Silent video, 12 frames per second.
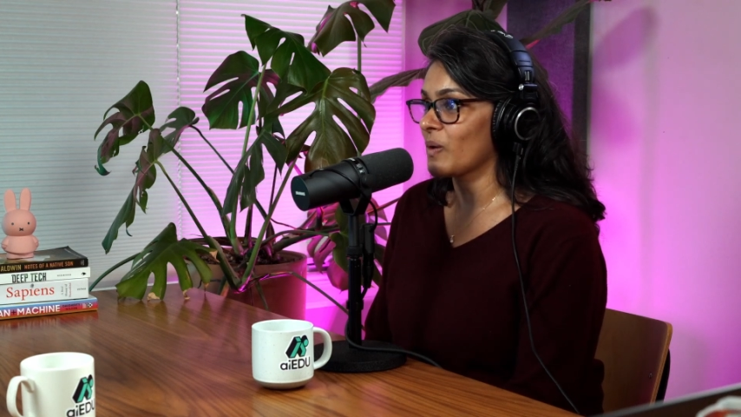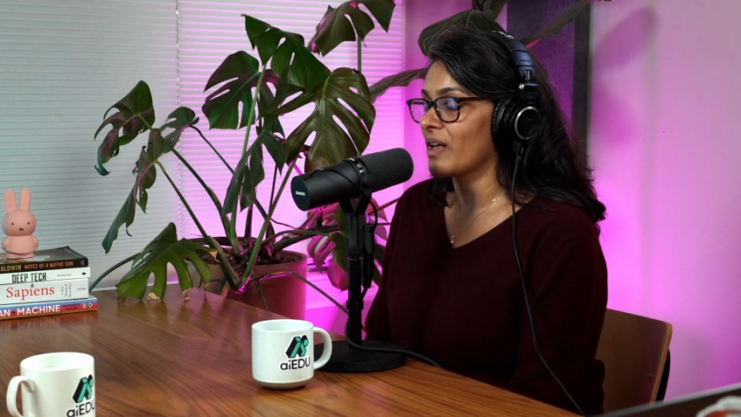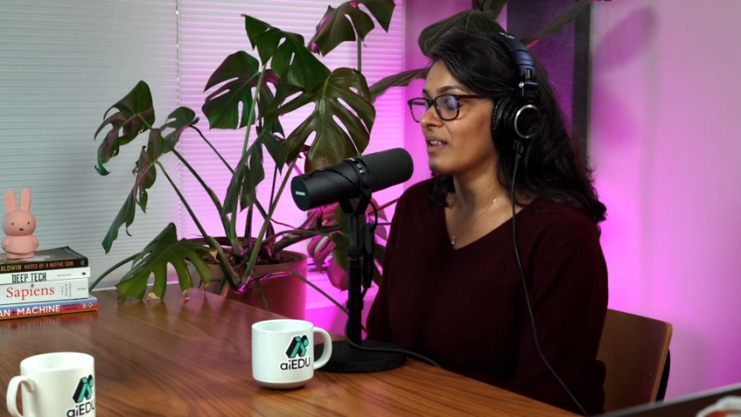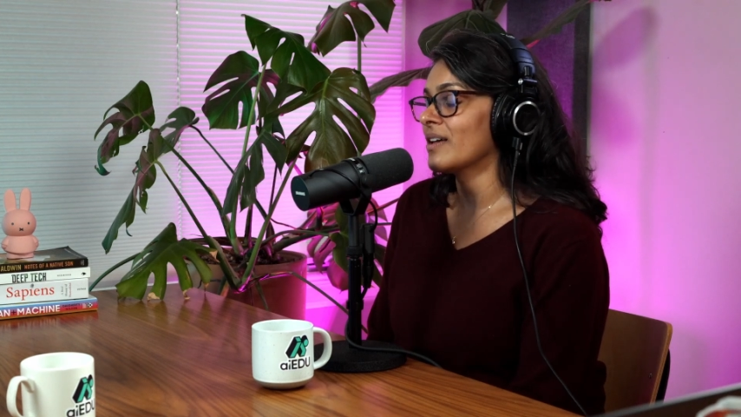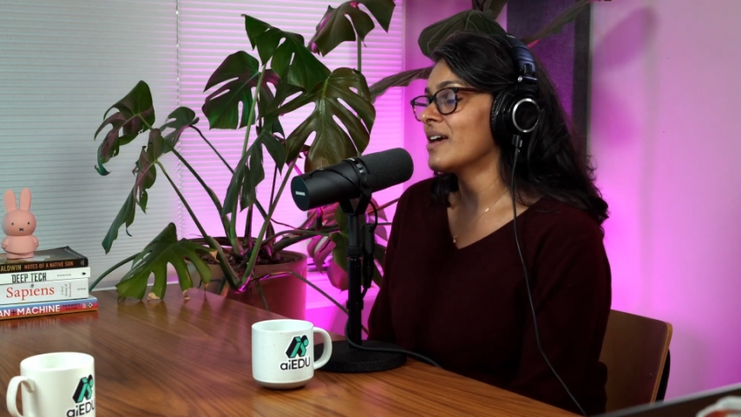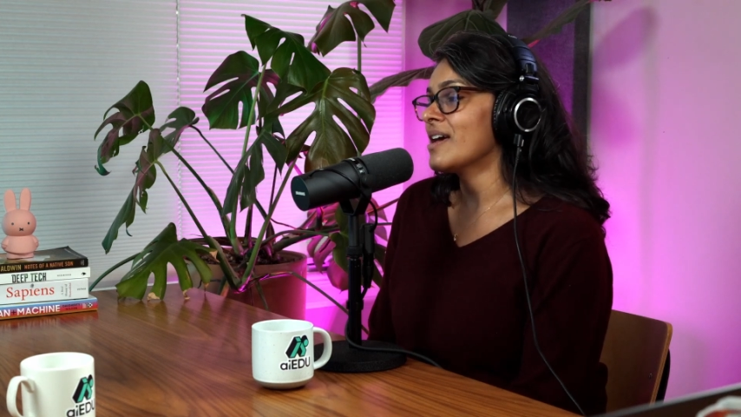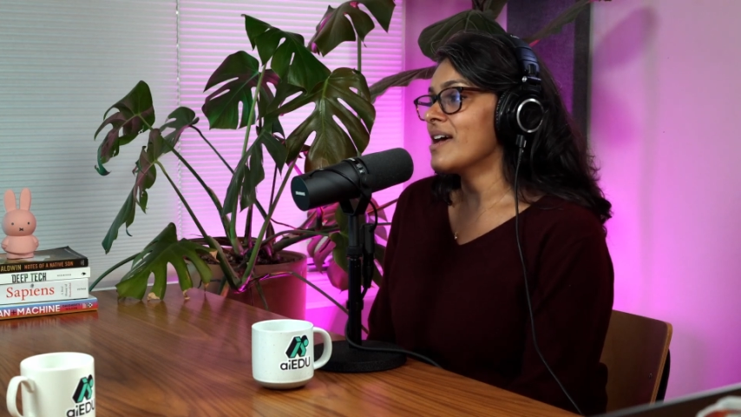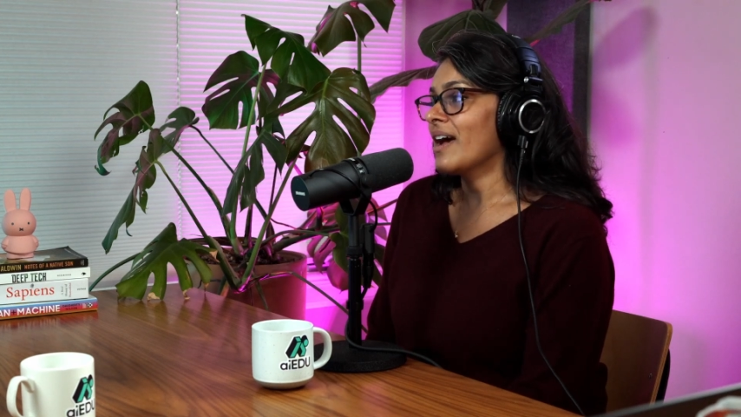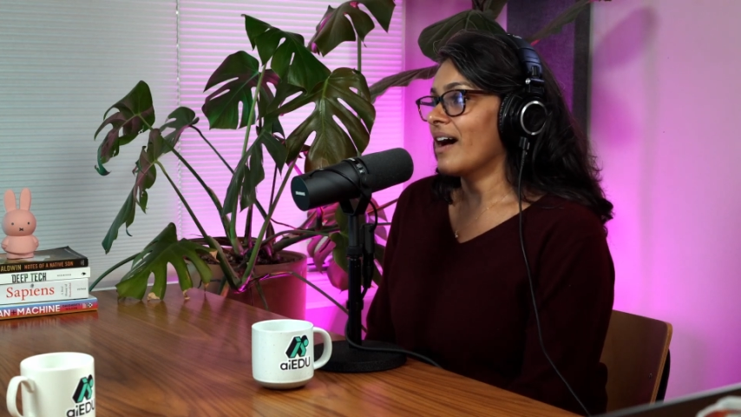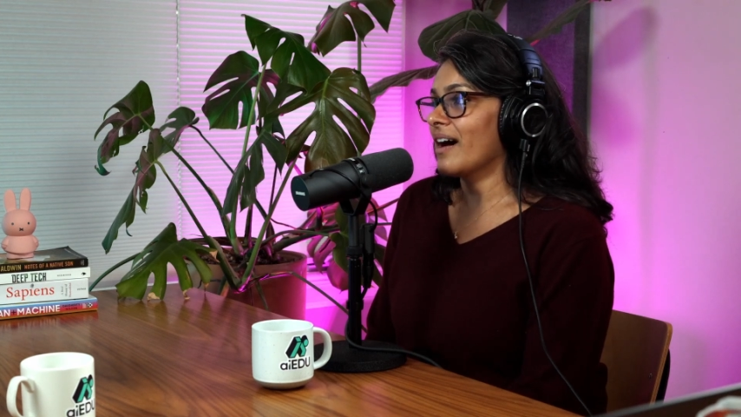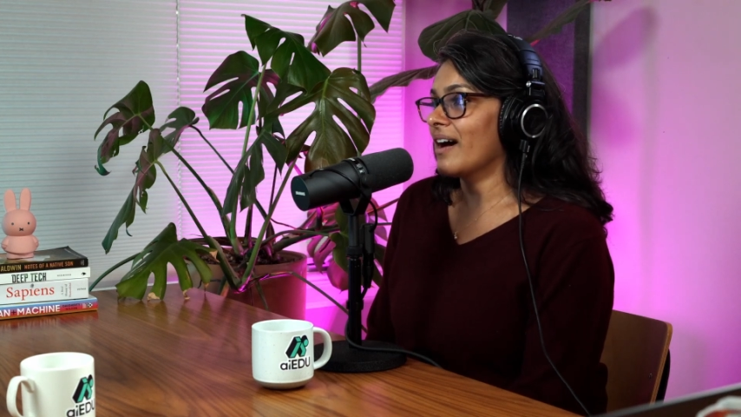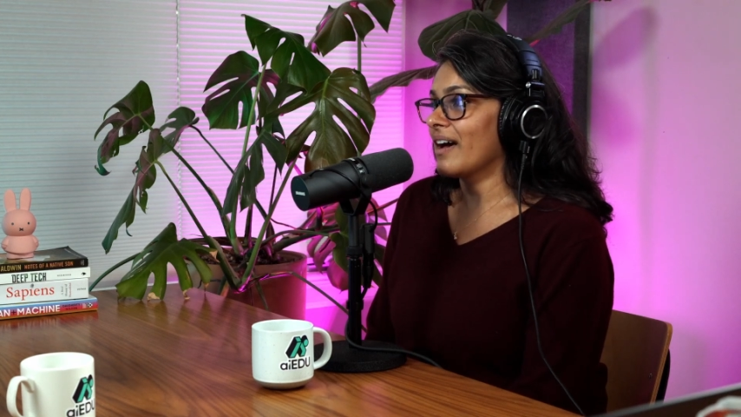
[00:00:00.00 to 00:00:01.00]
well.
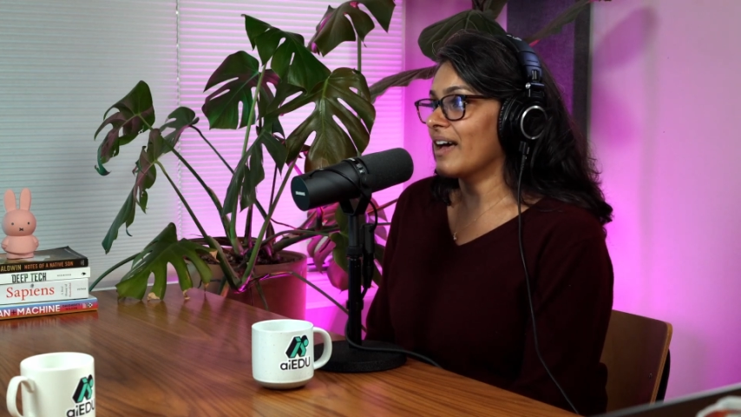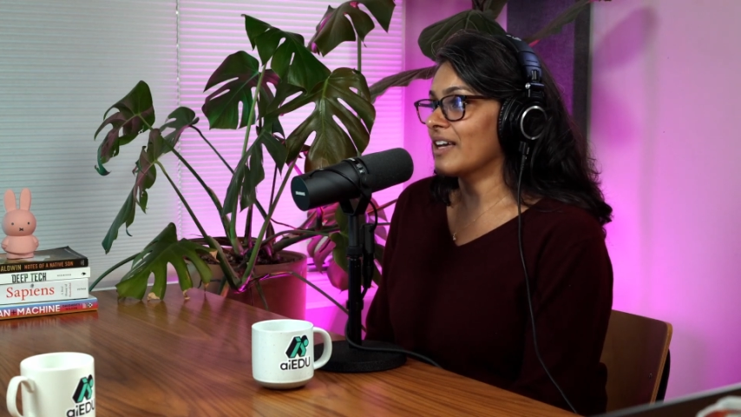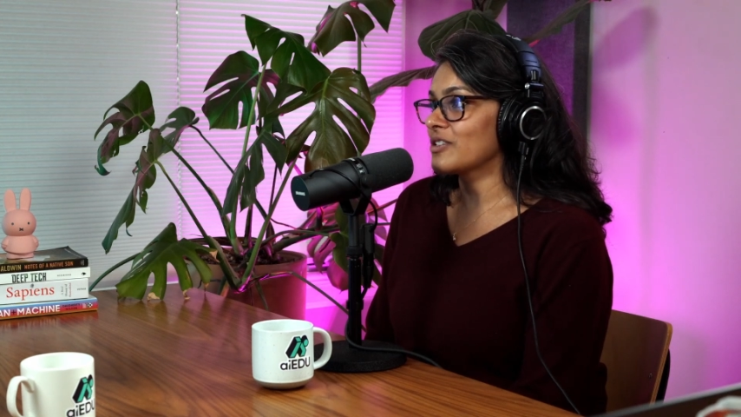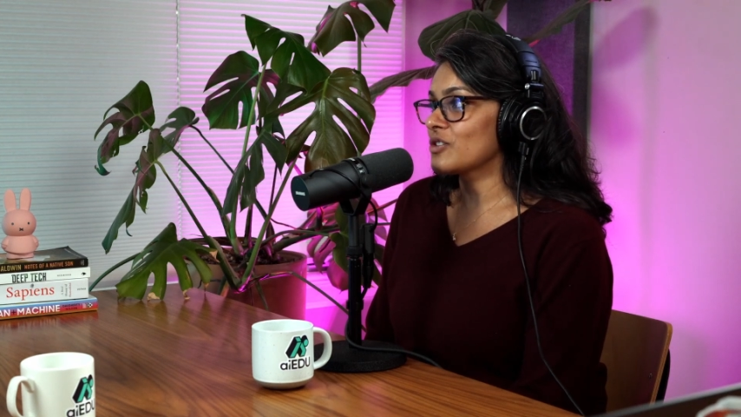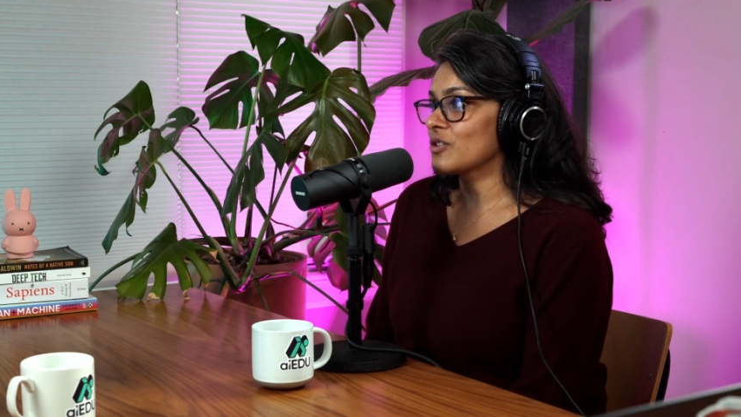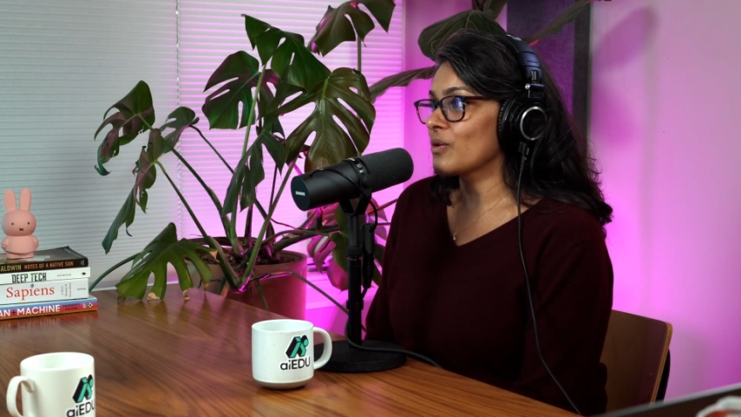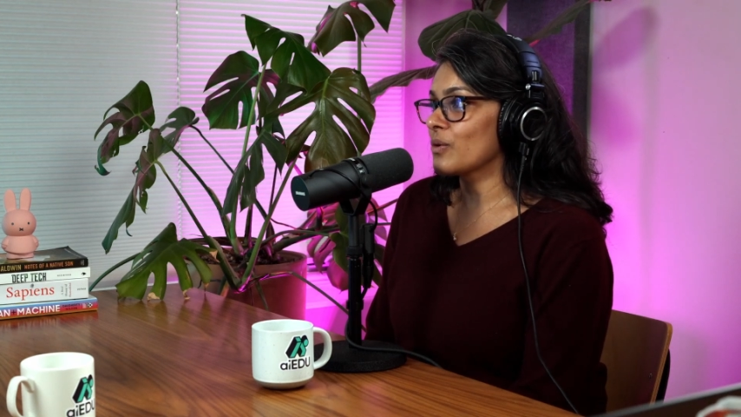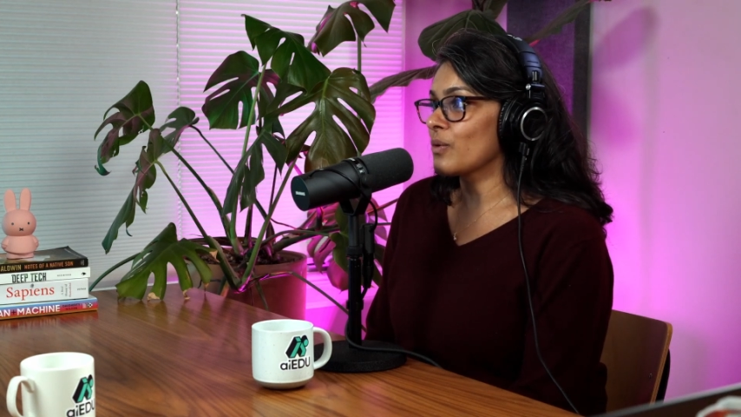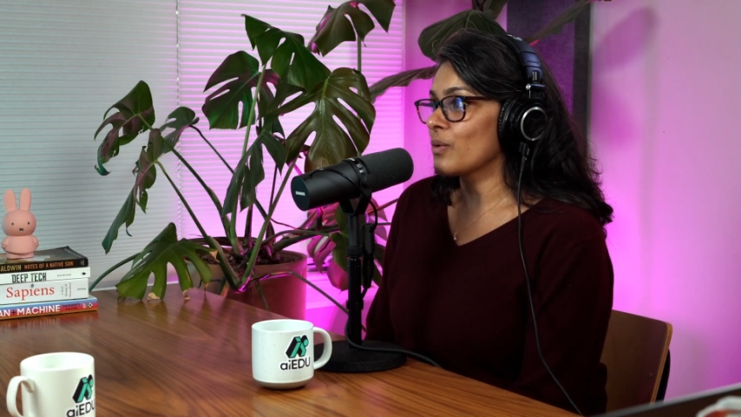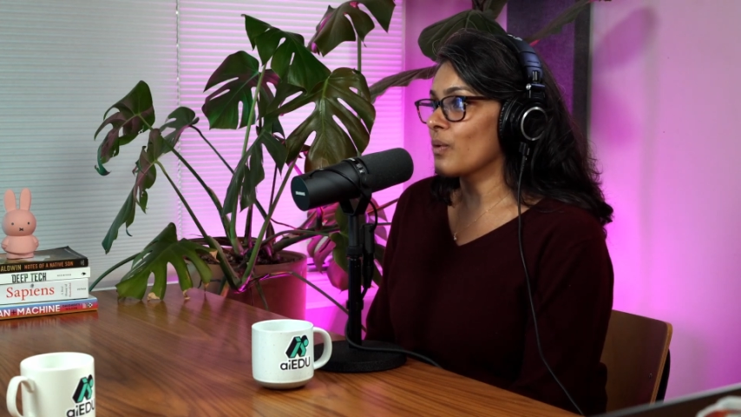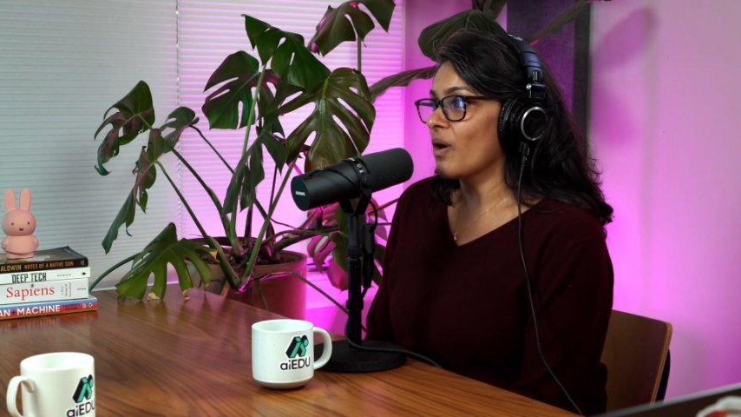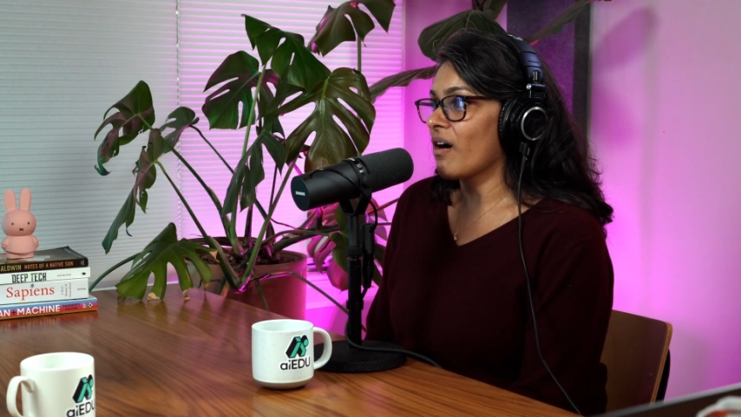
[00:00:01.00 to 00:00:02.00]
And
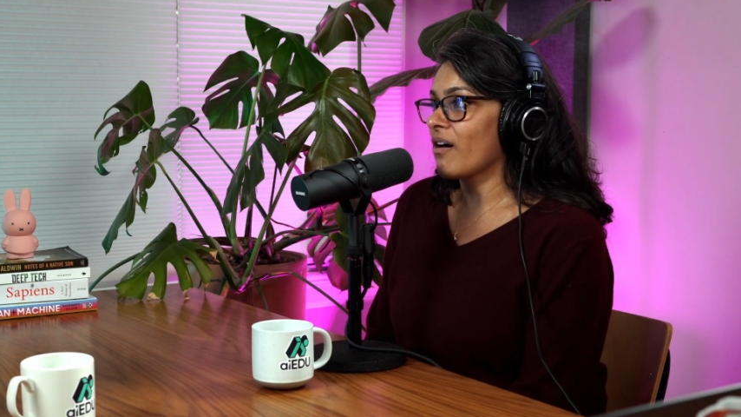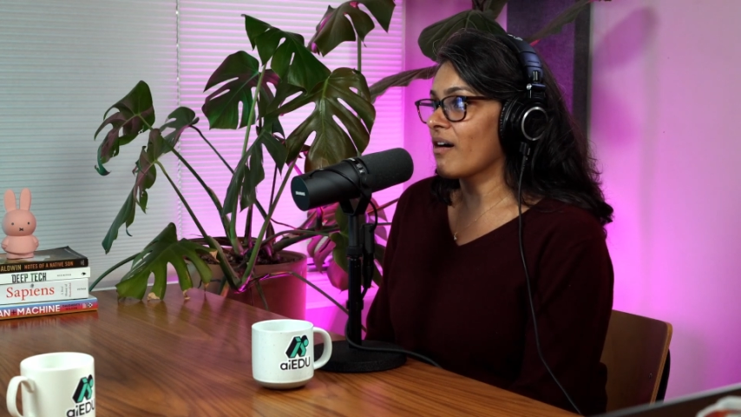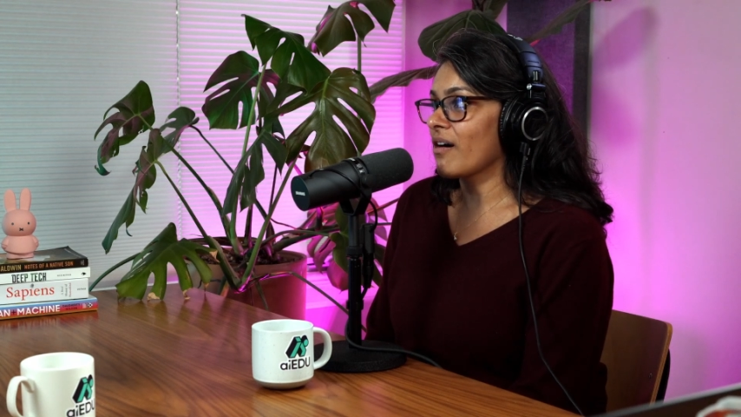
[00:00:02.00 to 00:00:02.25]
so